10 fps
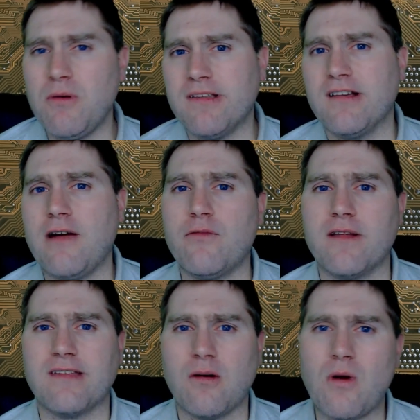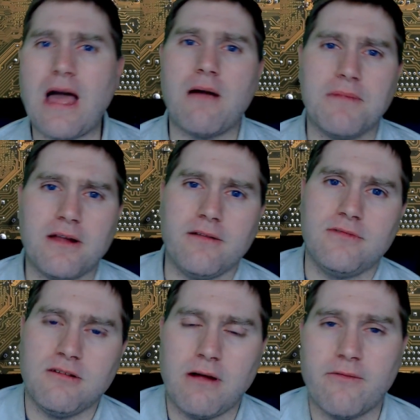It wasn't enough that I was like, wow, I'm going
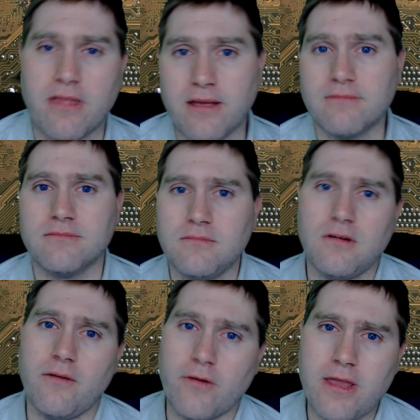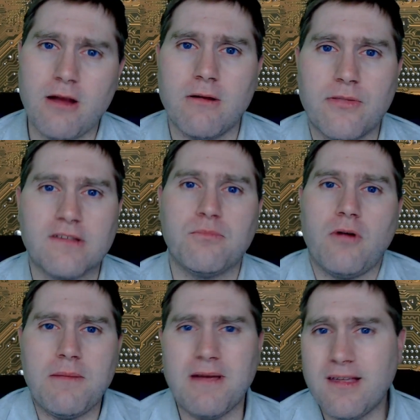to do everything over here at this point,